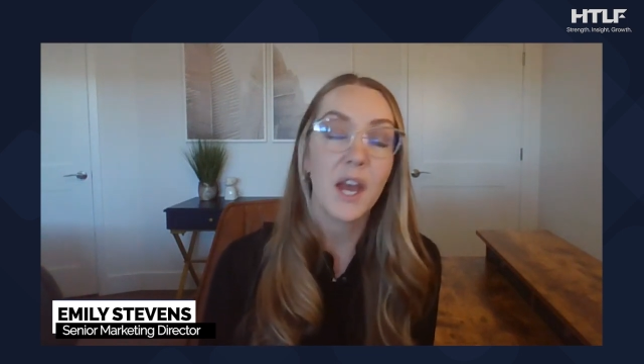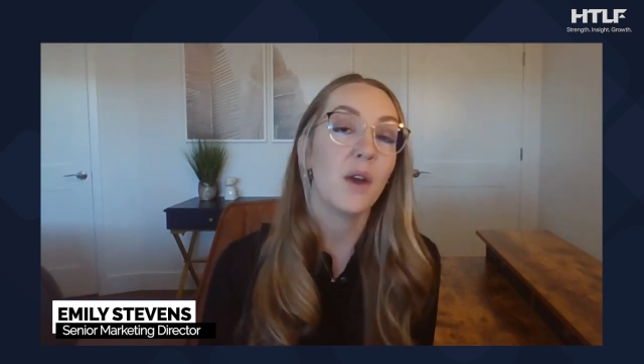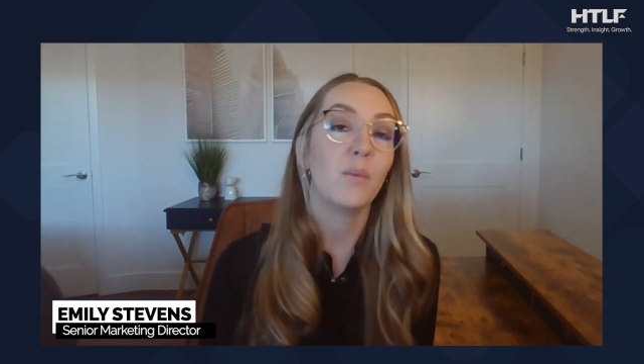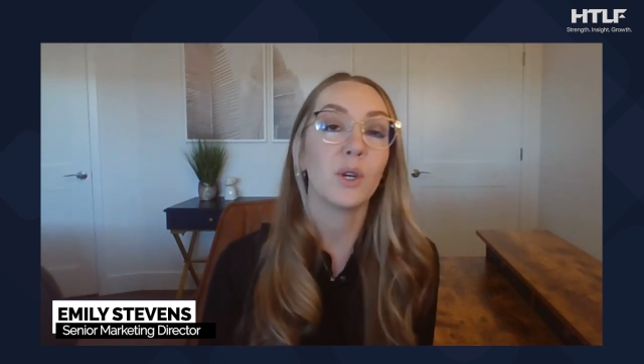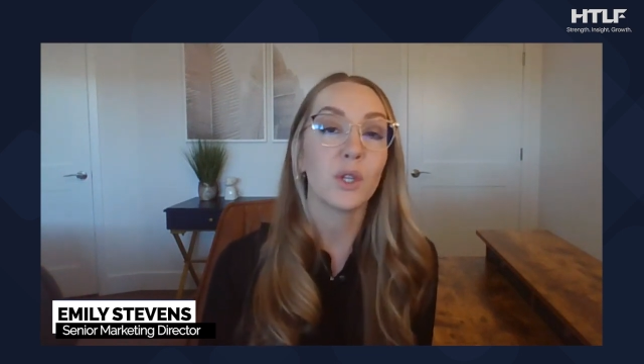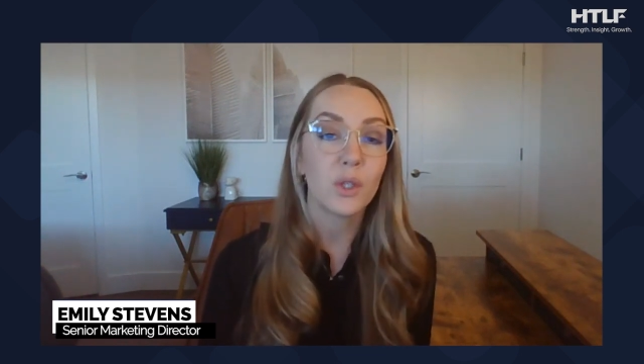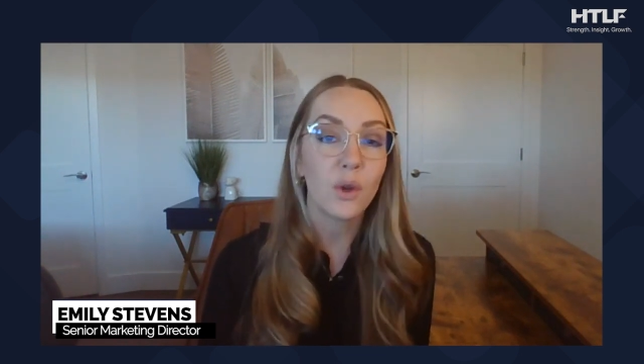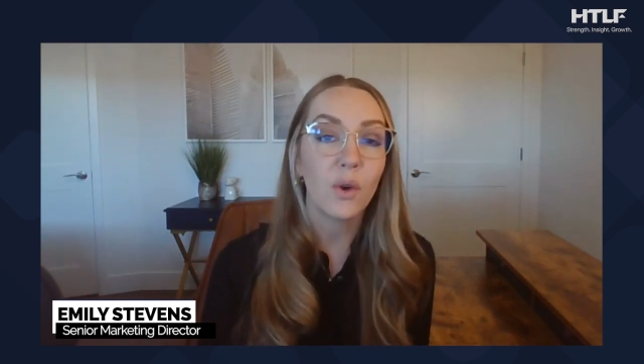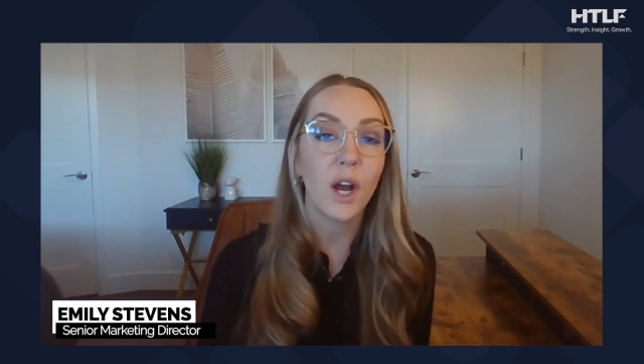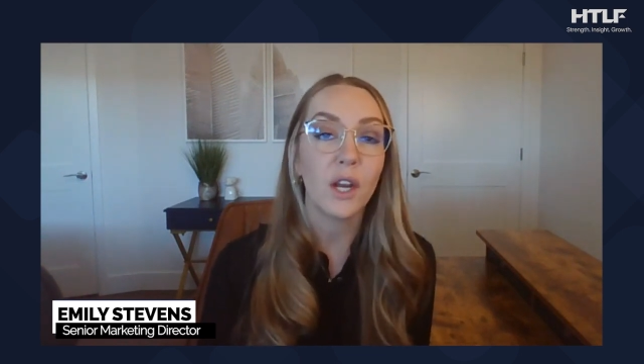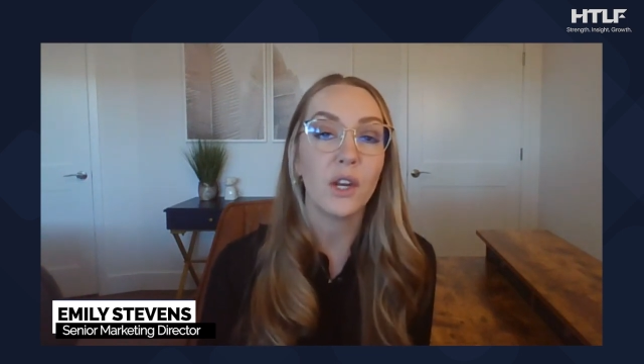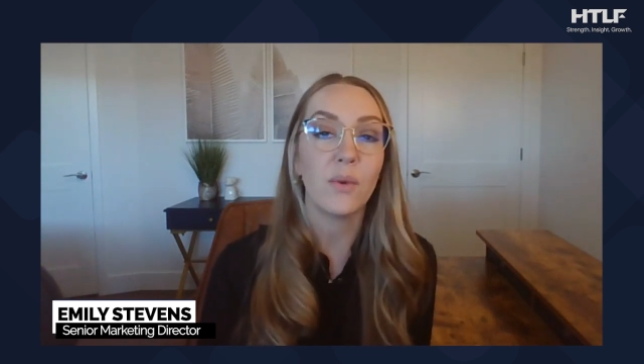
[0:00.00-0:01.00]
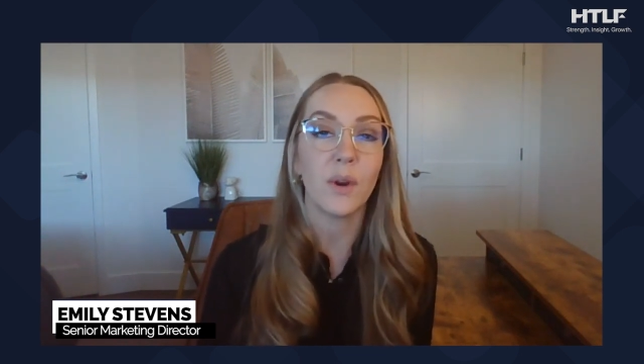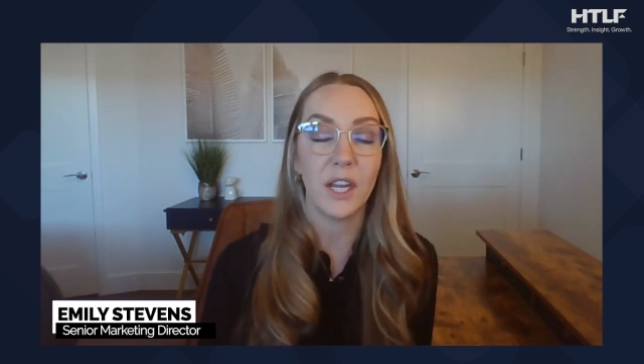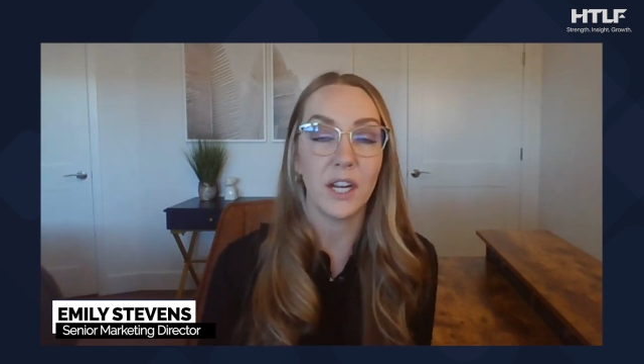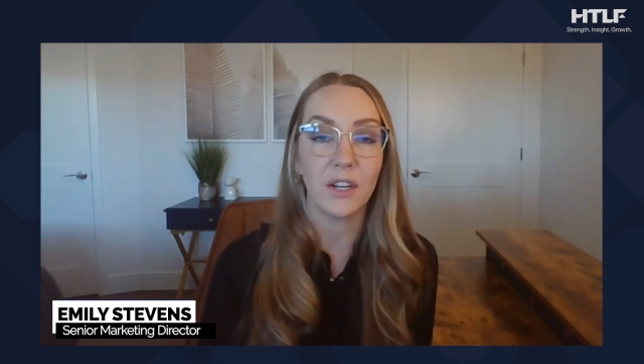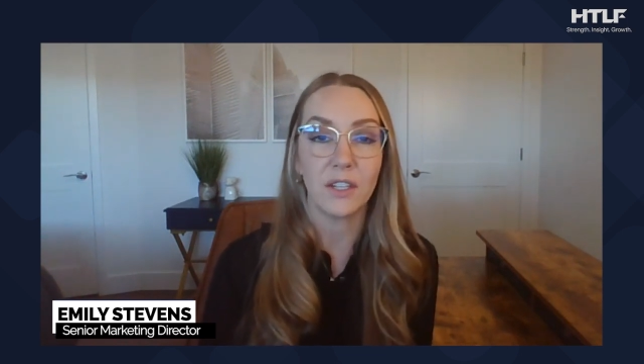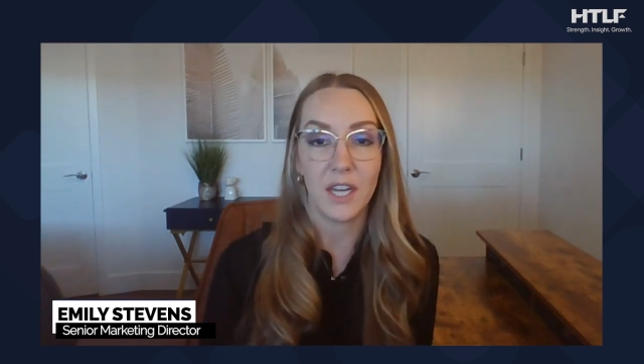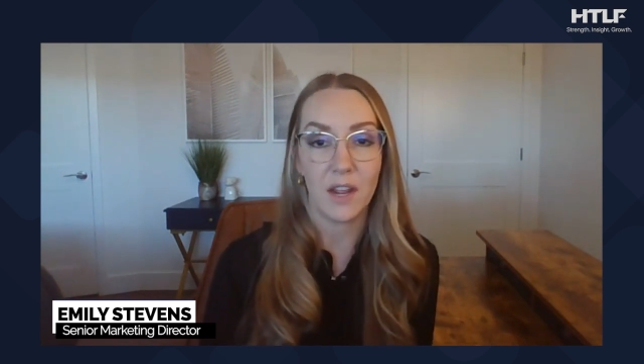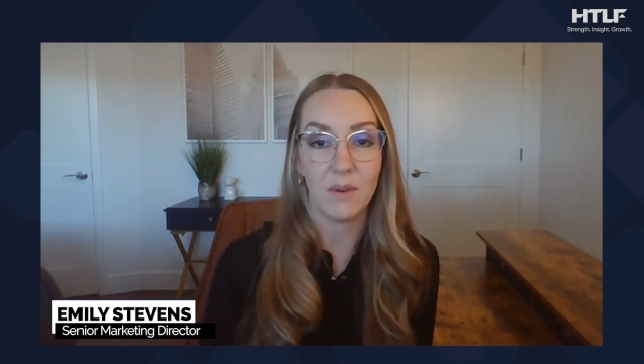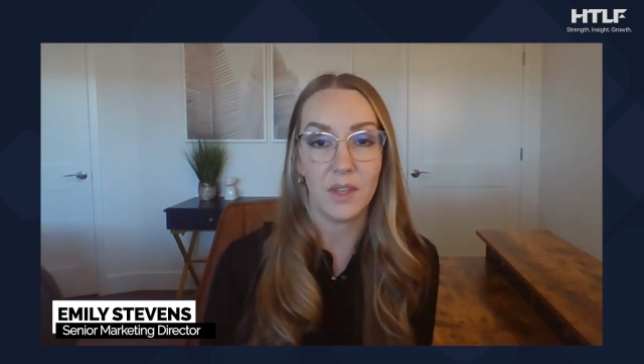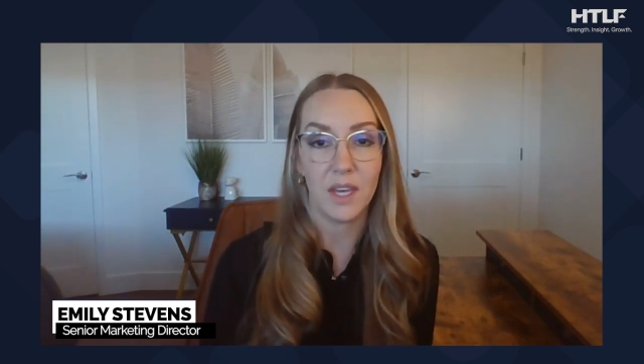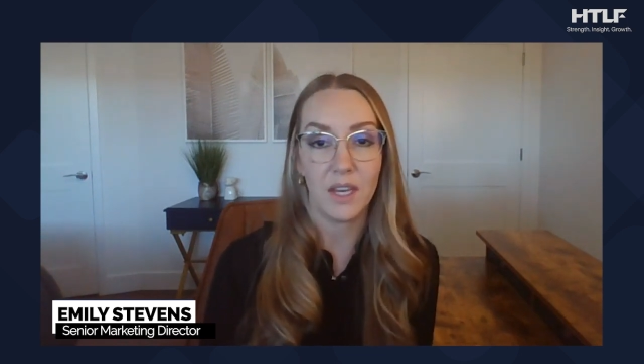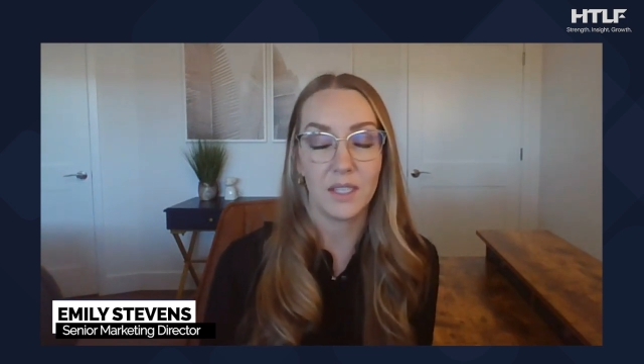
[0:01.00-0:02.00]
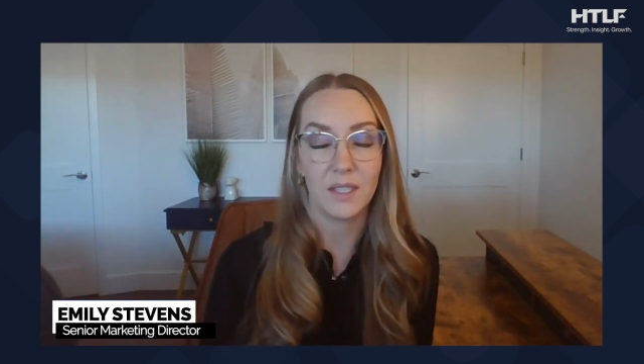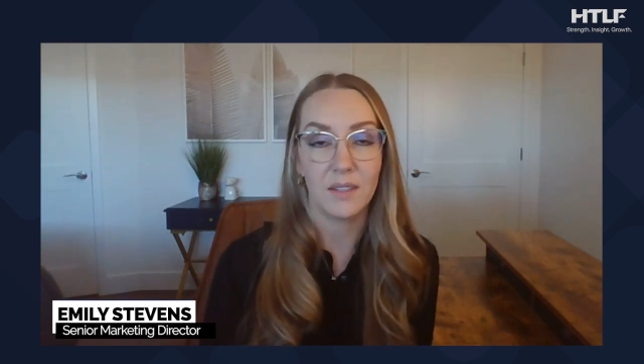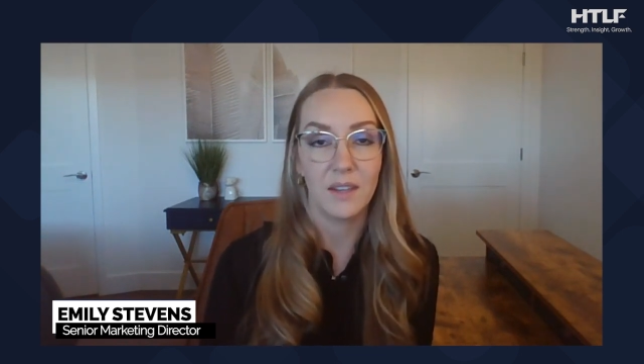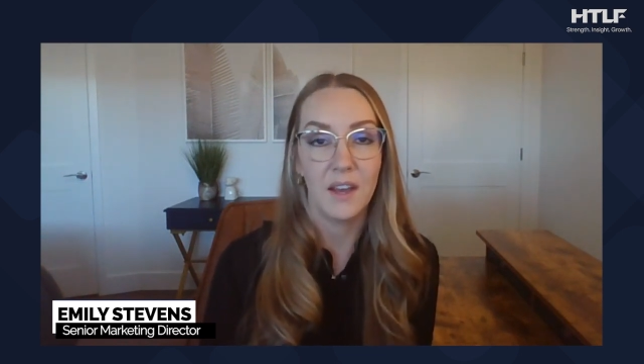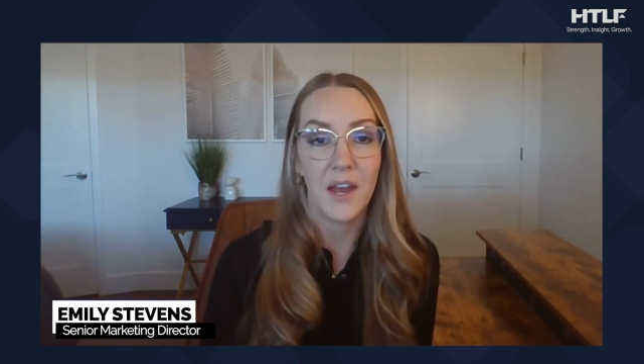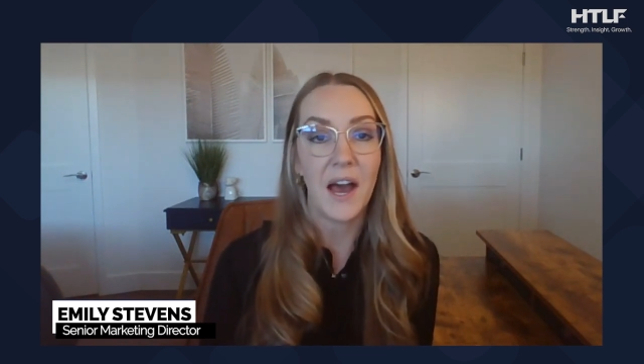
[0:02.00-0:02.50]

and we are so glad you are here today with us.